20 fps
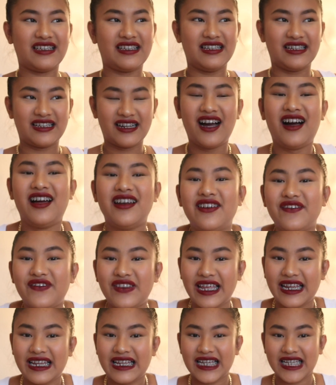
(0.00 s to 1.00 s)
it kind of
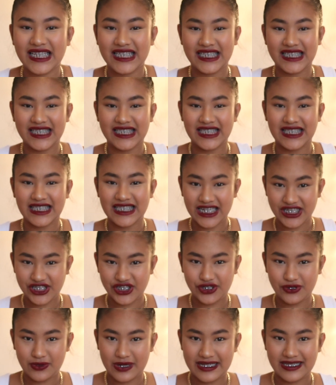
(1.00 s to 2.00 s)
like
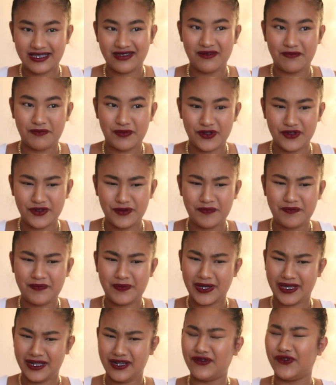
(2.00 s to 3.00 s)
accentuates the boob,
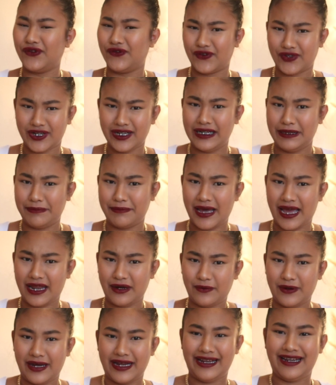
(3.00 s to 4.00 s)
but in a really
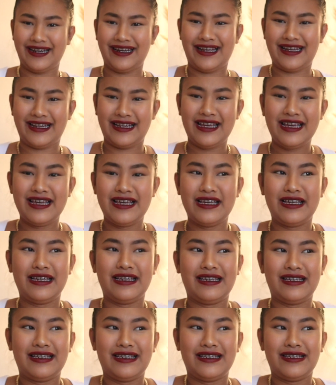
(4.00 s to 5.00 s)
bad way, like
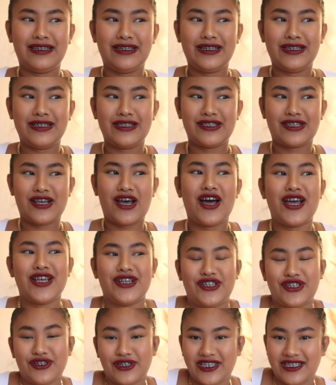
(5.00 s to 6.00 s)

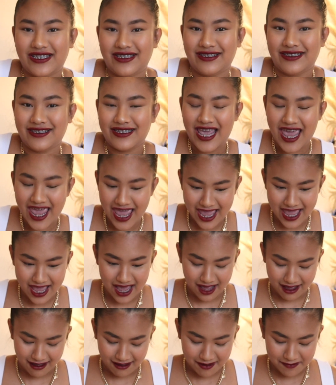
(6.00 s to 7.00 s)
ties your tit
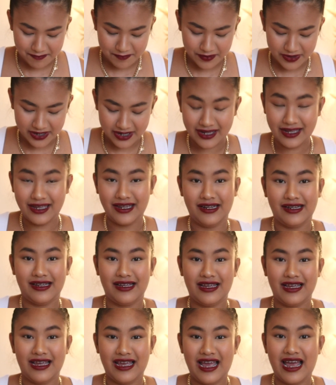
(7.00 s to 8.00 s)
up,
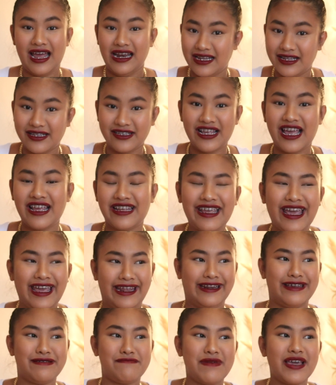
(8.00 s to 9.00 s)
and it,
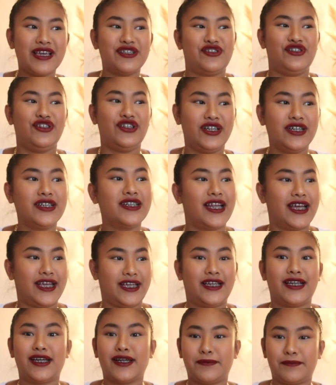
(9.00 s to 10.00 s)
again, it makes you look
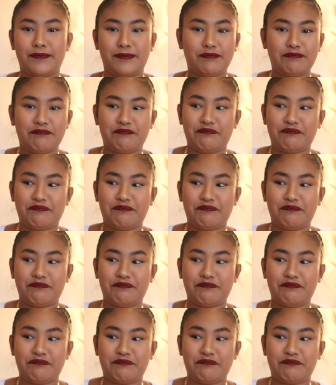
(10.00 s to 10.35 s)
like a,